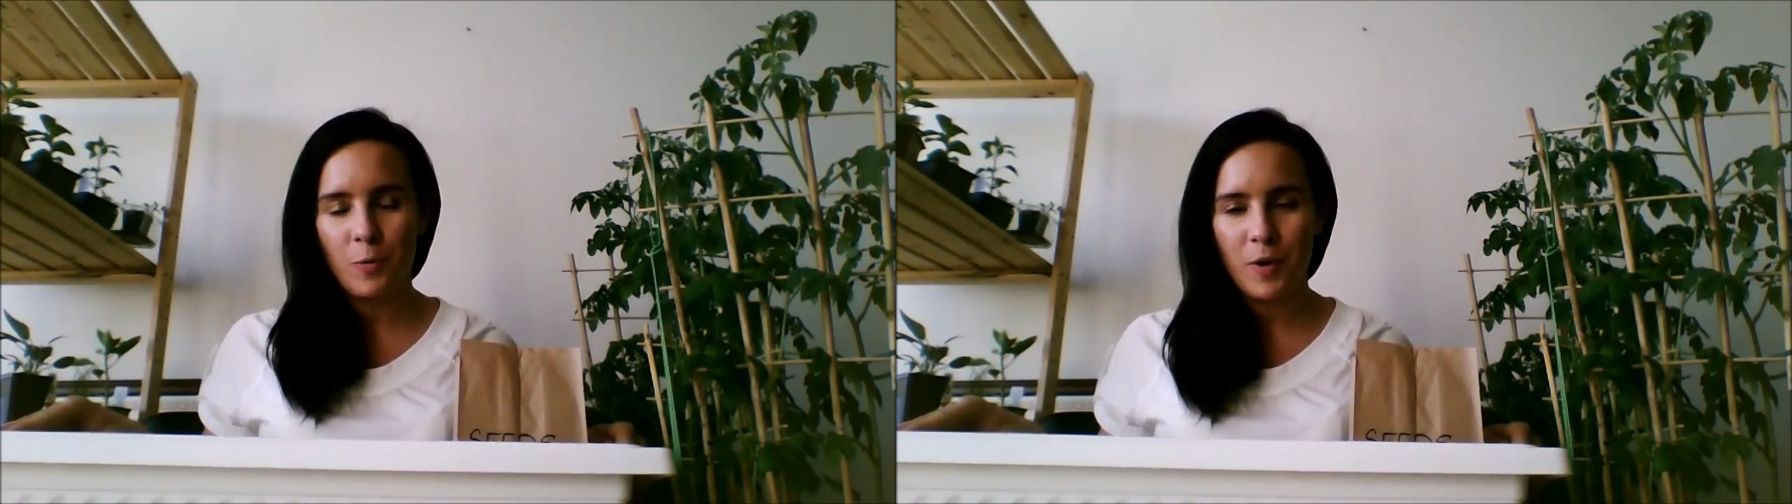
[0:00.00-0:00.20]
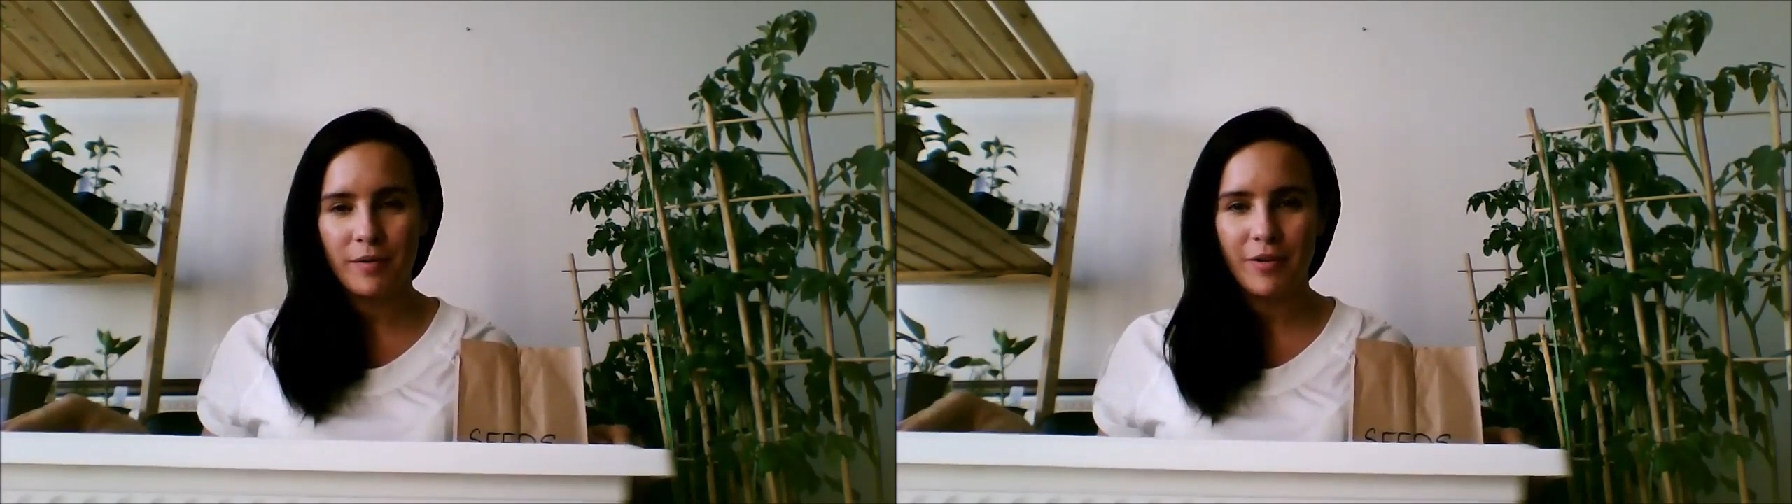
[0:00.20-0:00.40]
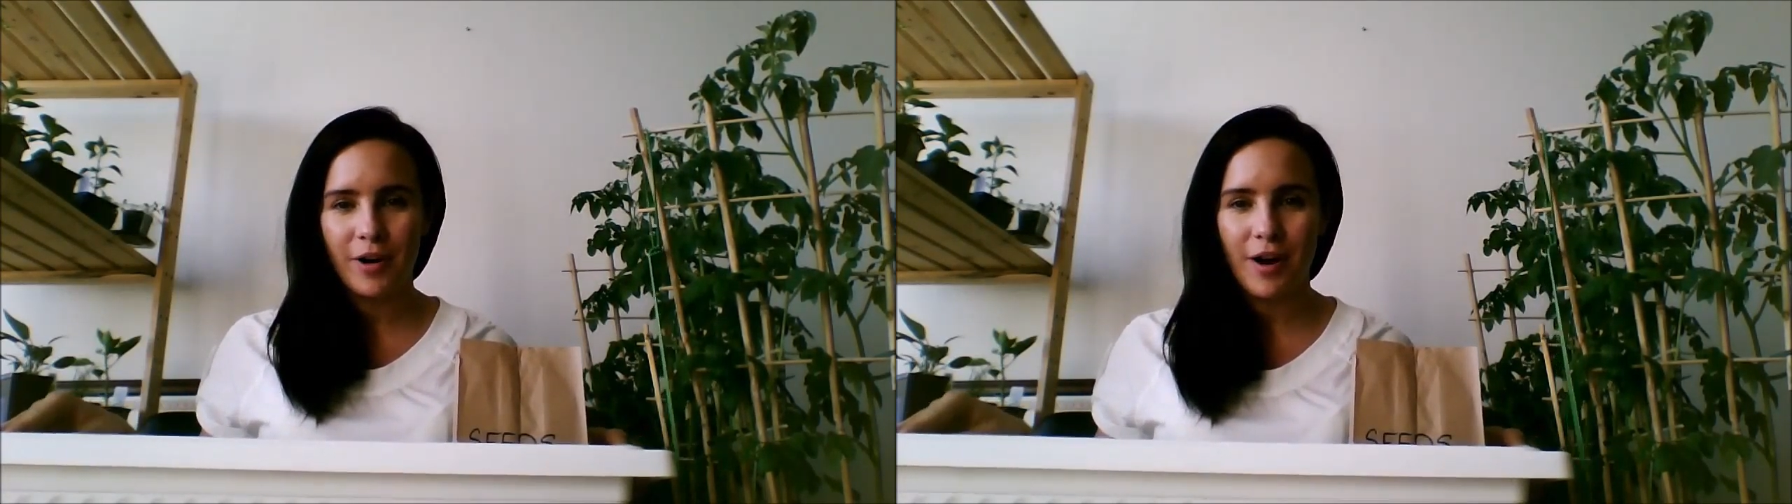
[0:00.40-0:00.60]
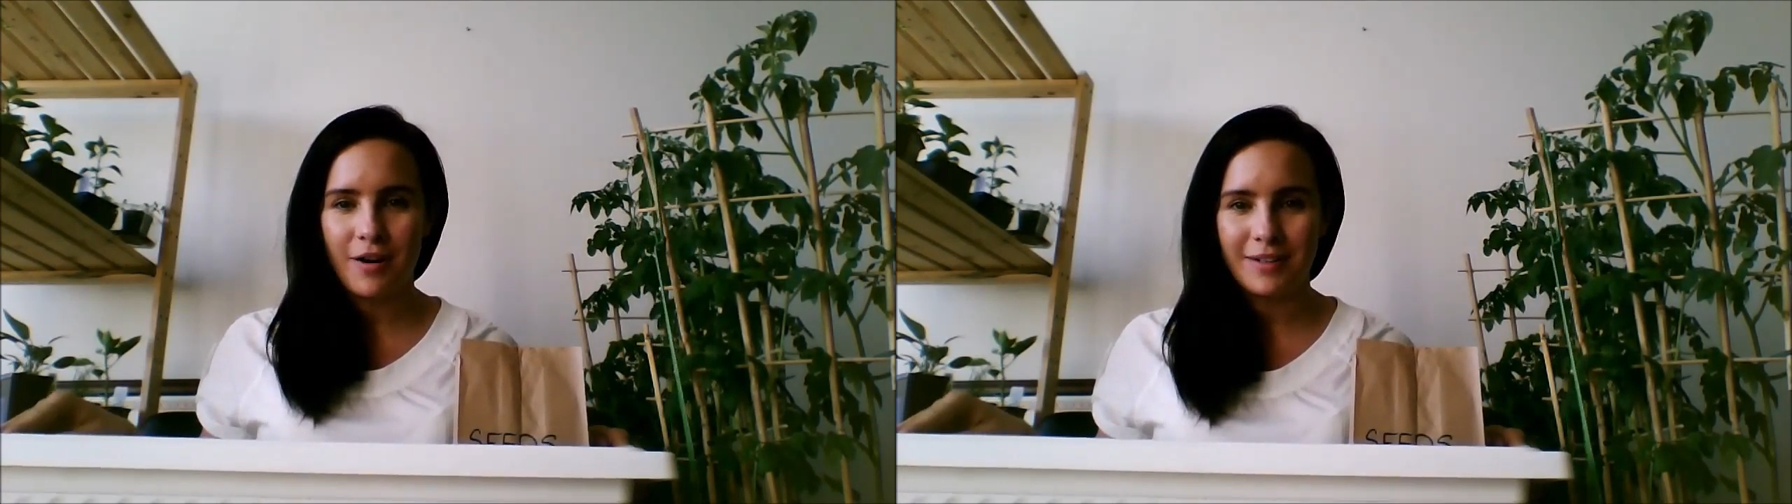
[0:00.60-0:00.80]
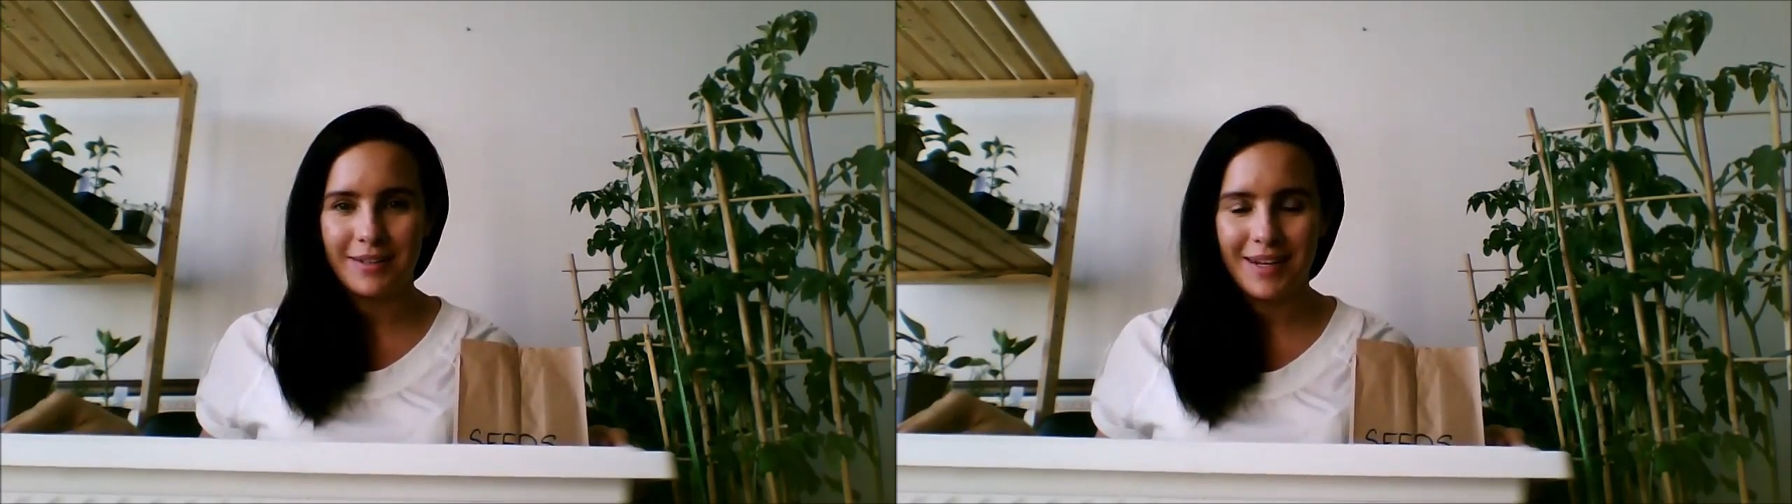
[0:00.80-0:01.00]
one of our
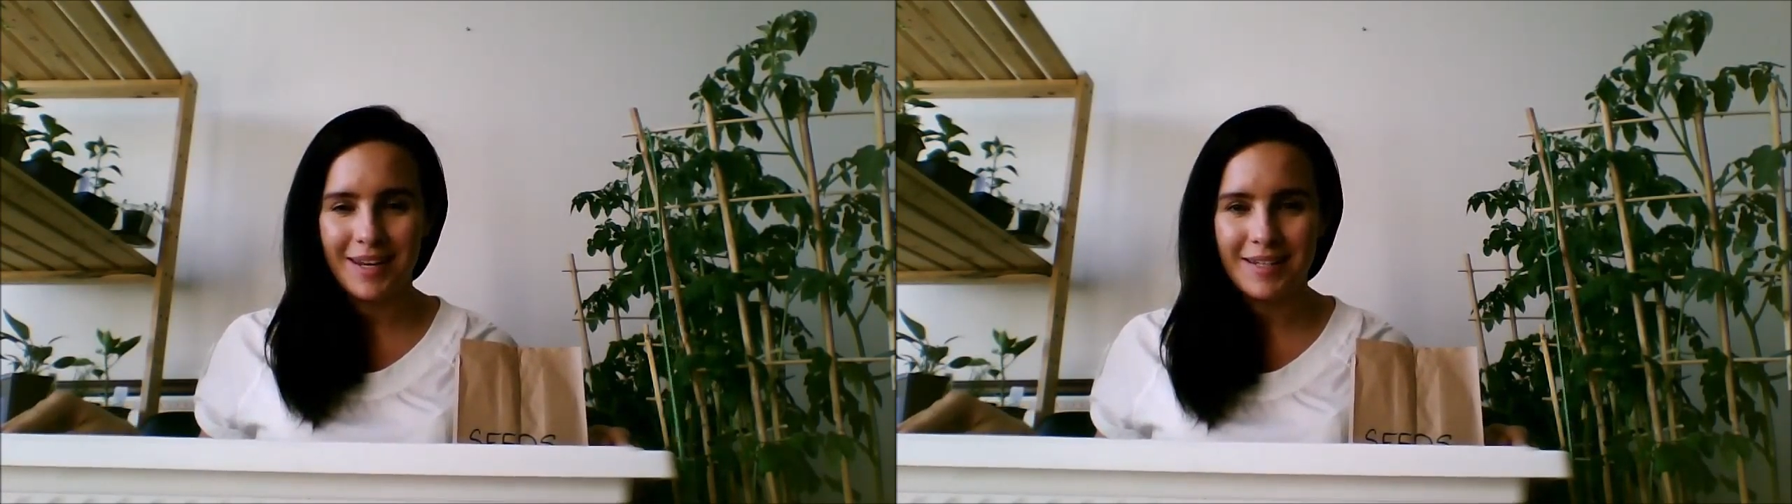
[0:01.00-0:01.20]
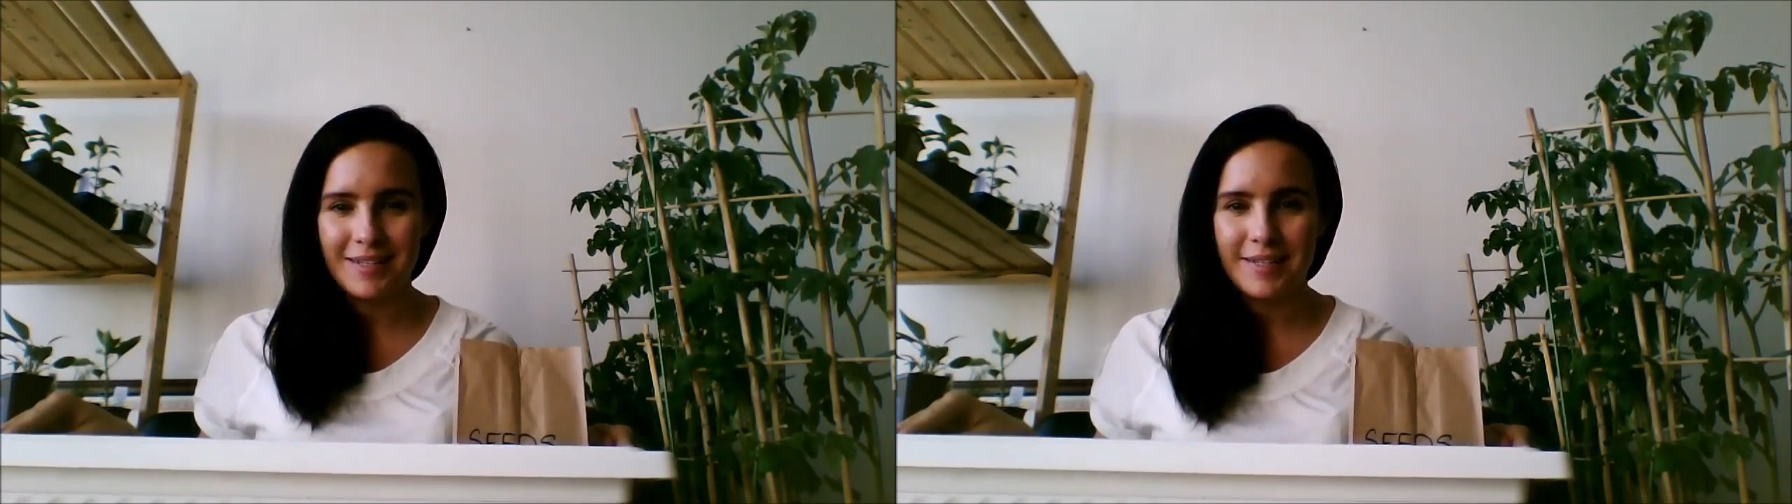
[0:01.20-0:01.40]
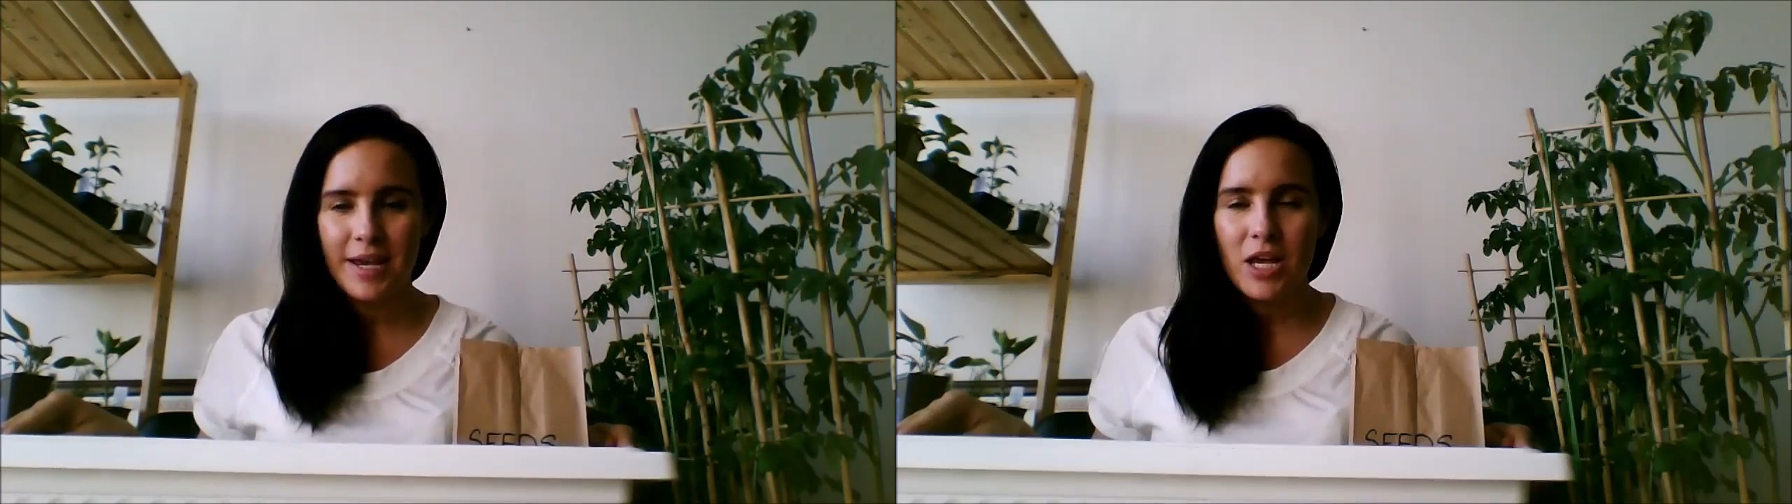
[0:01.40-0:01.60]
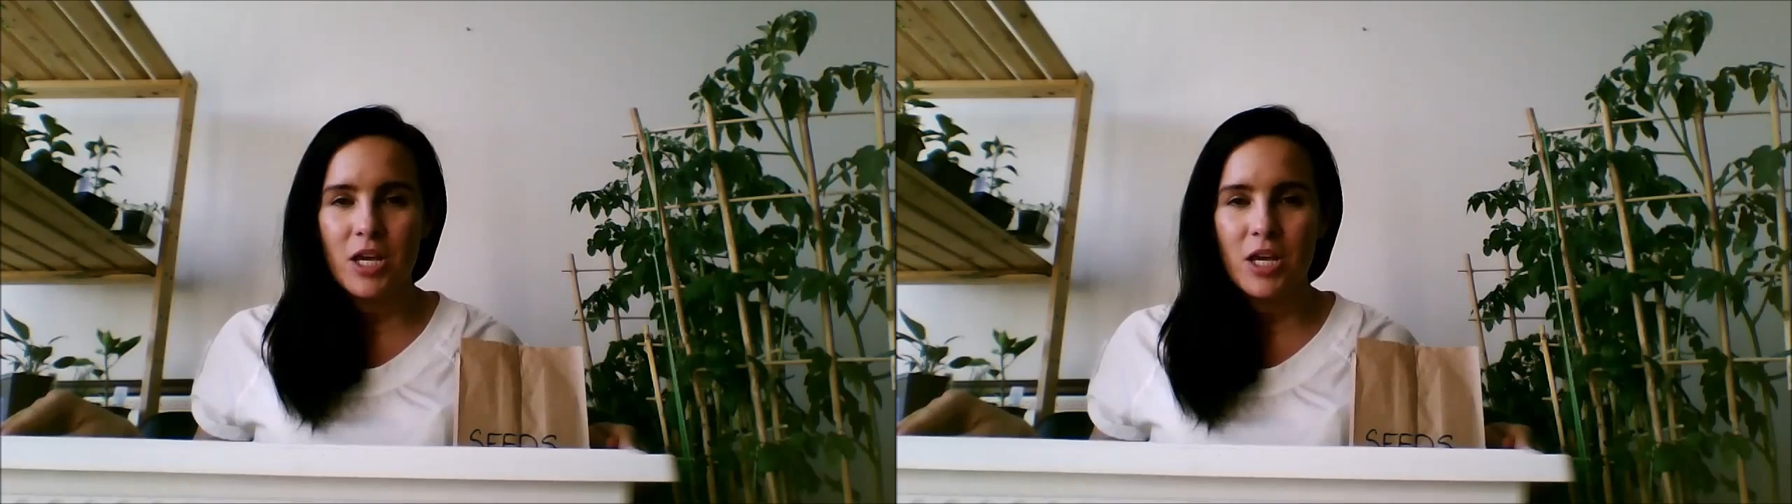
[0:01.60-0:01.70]
garden kits.